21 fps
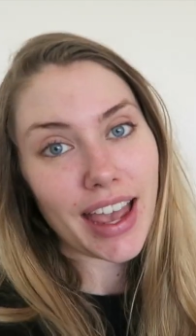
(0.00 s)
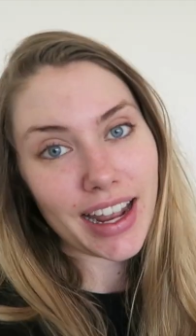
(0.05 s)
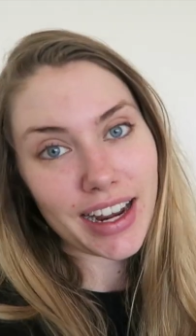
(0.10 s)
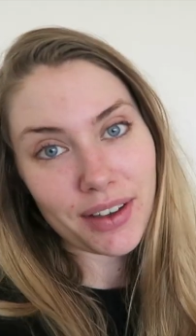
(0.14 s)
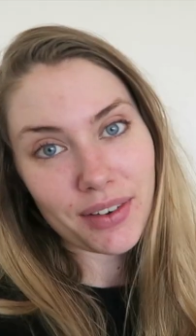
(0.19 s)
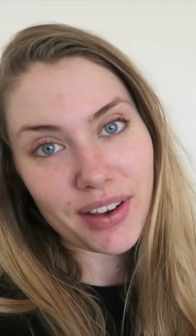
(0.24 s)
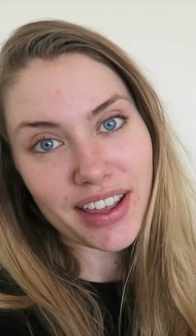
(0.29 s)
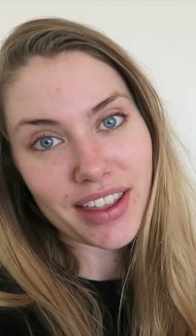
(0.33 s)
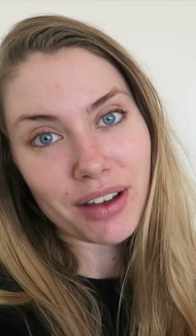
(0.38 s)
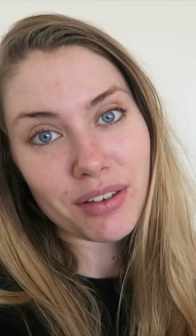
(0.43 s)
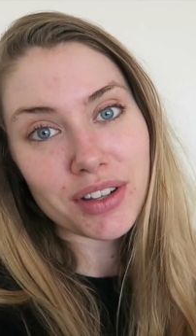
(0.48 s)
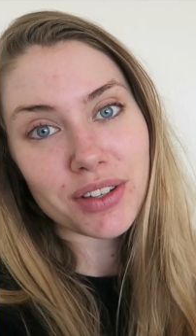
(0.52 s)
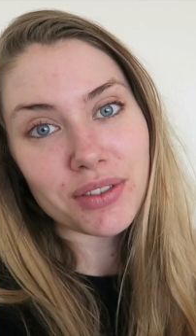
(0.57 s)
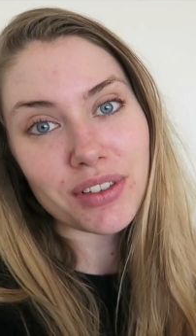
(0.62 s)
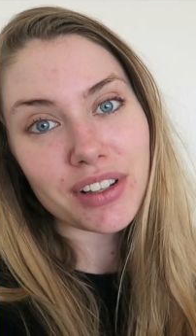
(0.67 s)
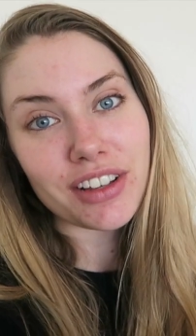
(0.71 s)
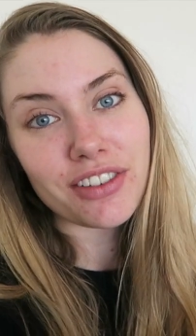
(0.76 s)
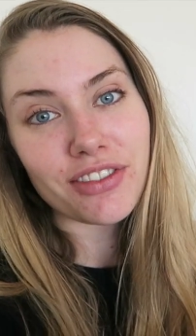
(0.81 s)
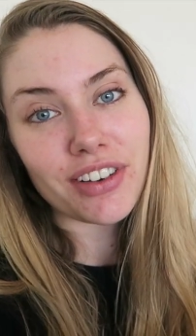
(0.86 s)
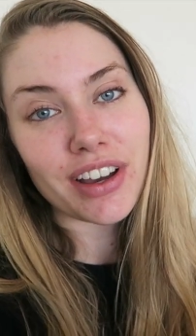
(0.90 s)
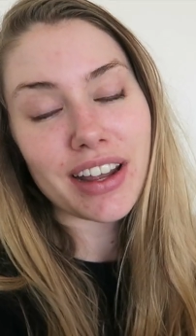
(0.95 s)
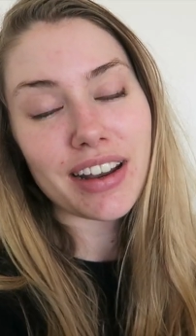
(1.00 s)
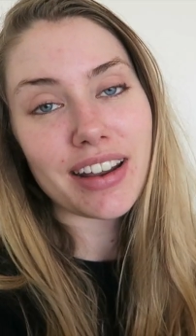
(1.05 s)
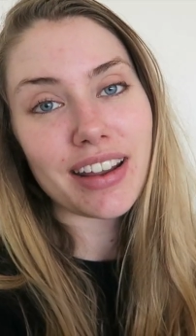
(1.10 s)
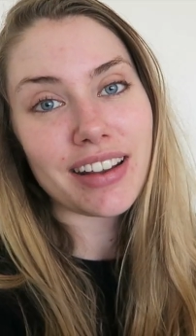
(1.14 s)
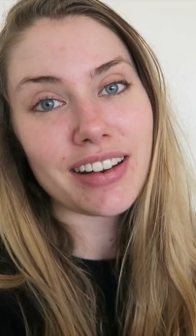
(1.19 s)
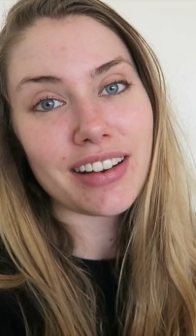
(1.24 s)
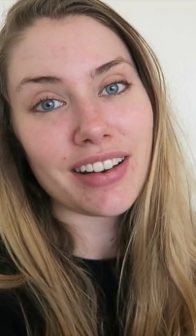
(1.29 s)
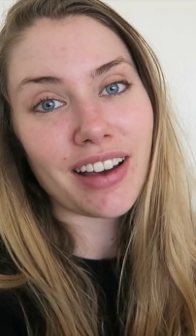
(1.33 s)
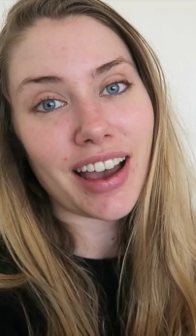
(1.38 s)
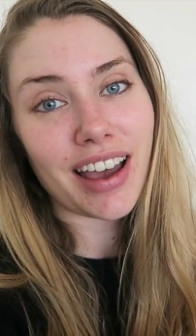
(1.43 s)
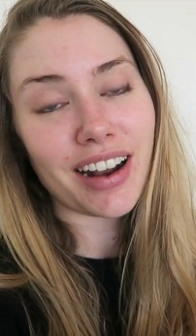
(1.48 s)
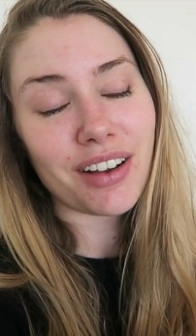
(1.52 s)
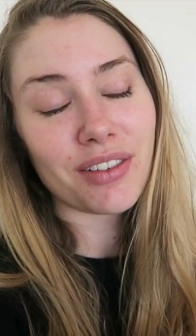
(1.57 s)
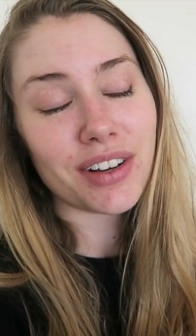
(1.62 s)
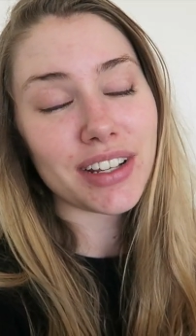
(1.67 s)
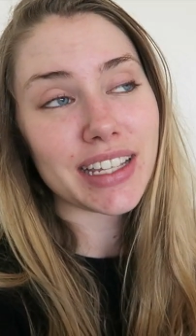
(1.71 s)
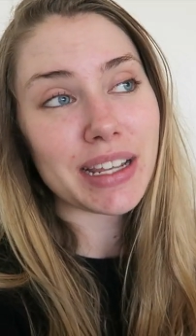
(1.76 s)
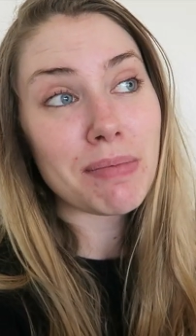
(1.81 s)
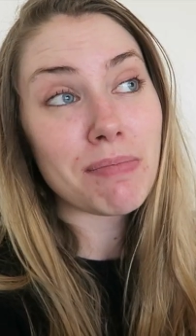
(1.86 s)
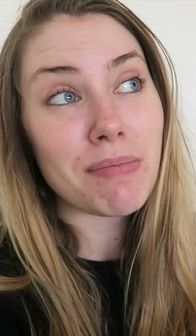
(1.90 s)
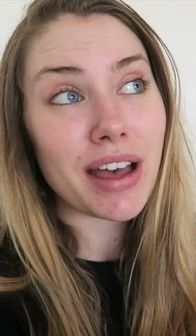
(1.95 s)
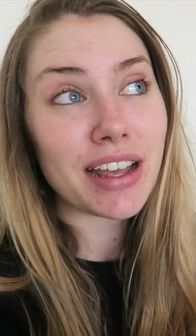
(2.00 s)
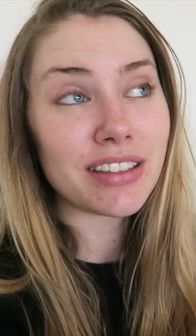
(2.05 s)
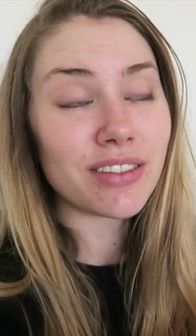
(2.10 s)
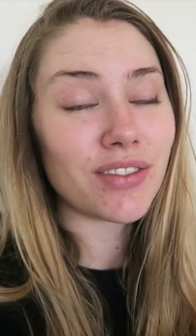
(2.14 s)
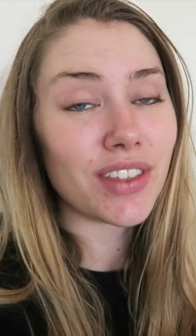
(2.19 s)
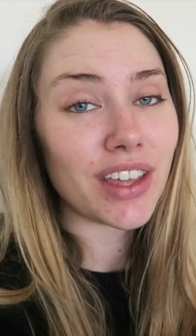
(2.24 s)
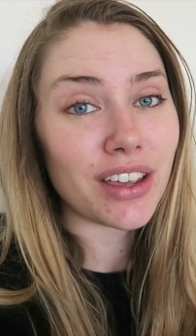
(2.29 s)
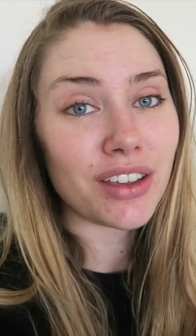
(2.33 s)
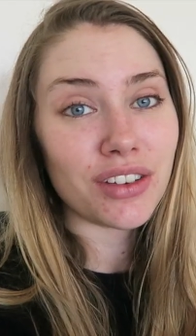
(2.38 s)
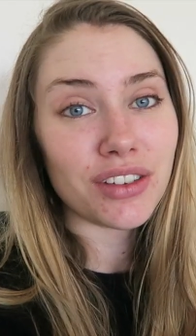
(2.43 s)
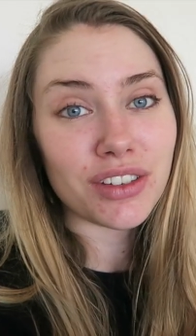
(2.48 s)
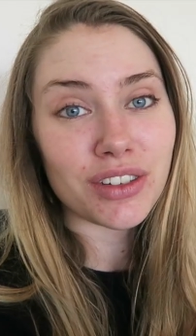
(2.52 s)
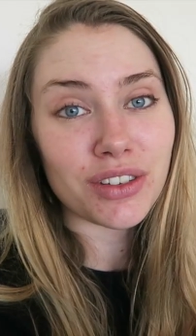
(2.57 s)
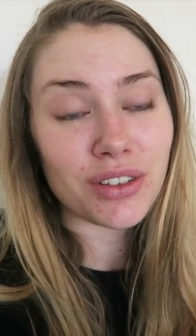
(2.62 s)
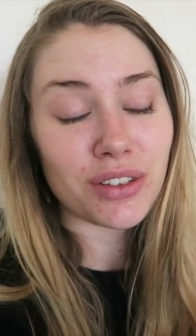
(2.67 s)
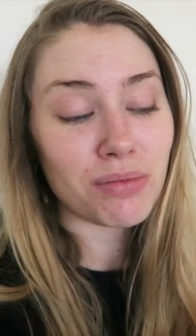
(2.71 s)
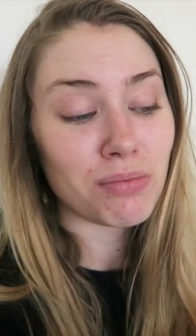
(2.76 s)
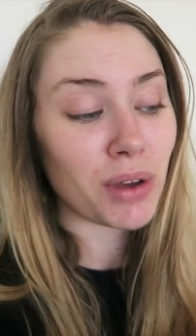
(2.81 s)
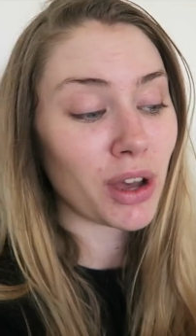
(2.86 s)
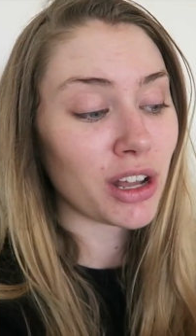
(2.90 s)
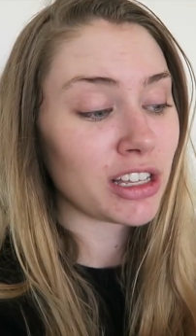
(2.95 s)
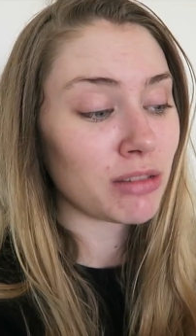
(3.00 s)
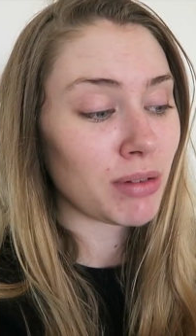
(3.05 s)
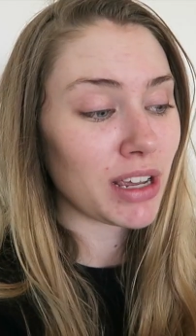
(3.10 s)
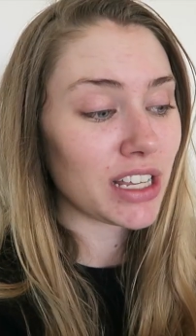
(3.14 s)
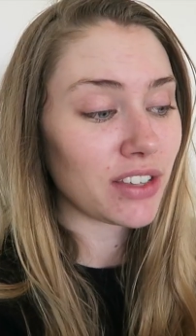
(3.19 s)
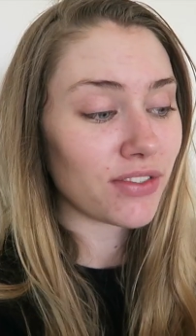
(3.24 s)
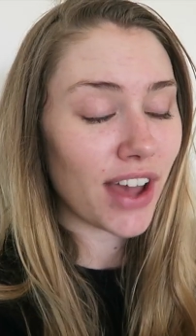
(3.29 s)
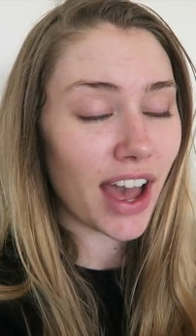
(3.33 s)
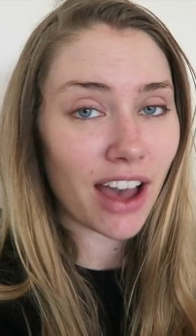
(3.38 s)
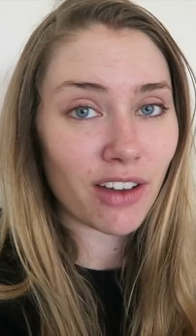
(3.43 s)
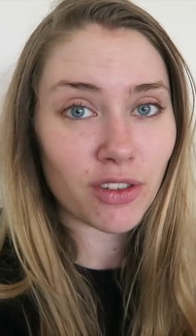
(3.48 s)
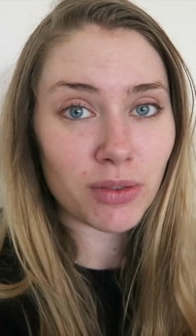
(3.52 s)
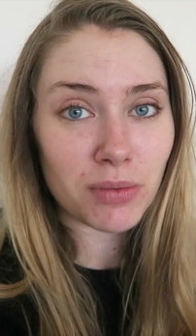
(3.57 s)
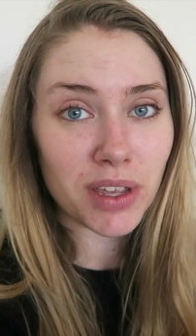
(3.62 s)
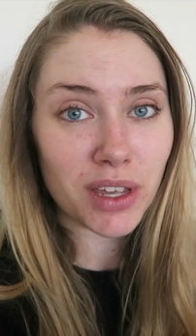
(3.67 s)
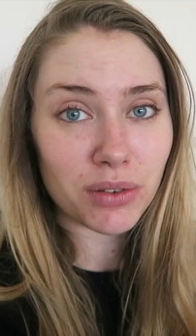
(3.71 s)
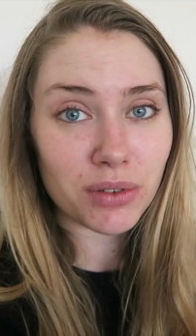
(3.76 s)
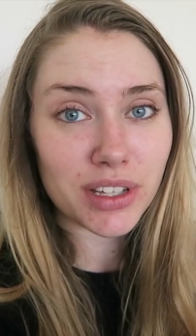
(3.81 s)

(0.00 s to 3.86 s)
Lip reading: Anyway, that was a really fun night. I want to say a massive thank you to Burts Bees for having me.